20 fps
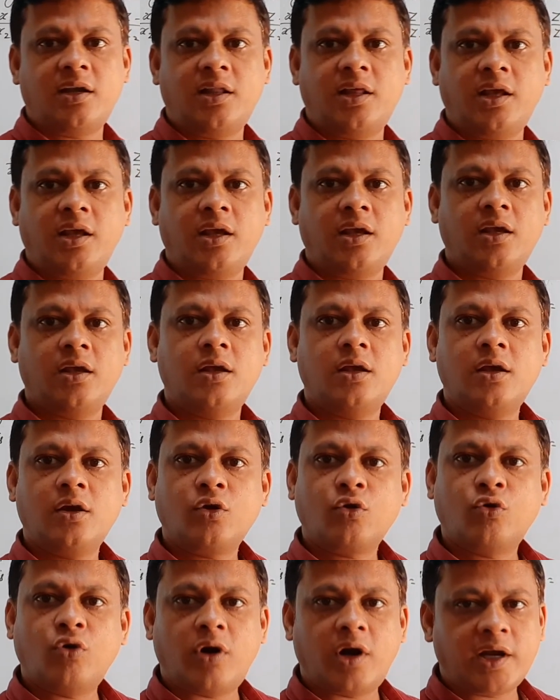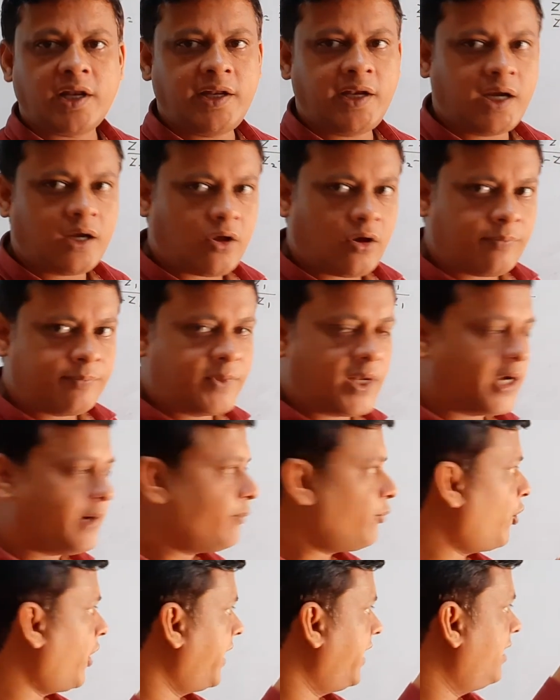the coordinate of
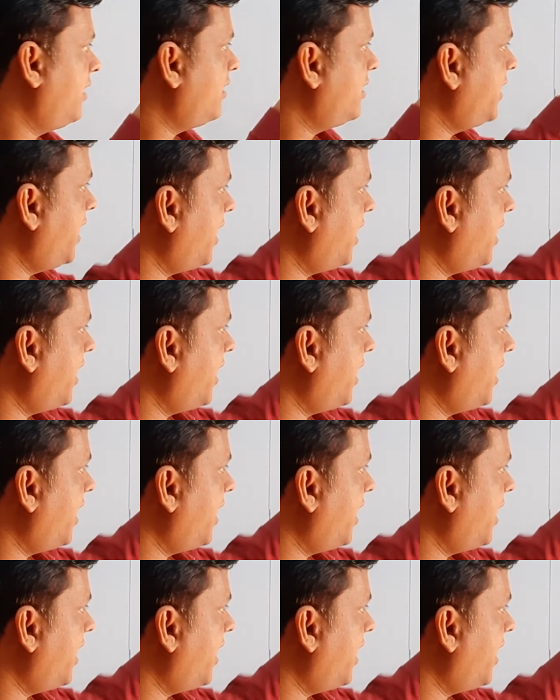that point,